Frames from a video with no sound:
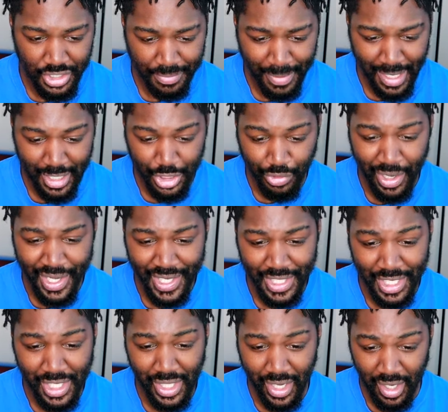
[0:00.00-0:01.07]
She probably twerking at
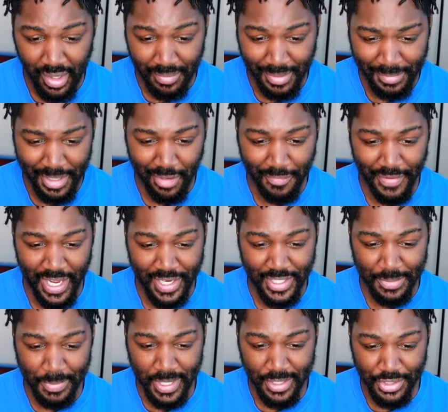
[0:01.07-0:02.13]
the club. Let me go find
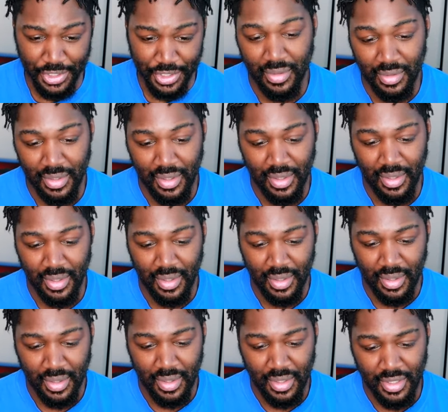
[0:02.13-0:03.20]
this bitch.
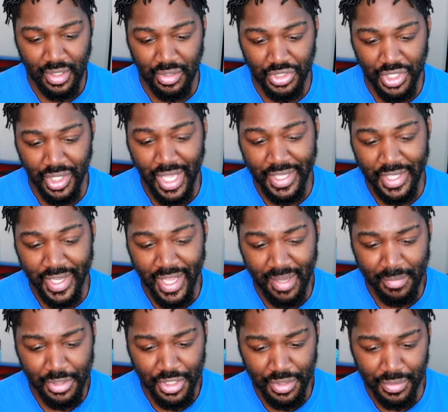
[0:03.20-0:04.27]
So she like to
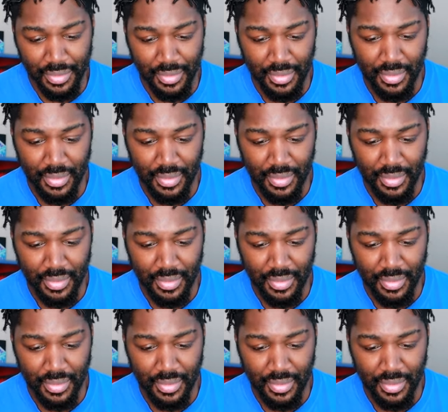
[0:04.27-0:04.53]
gamble too.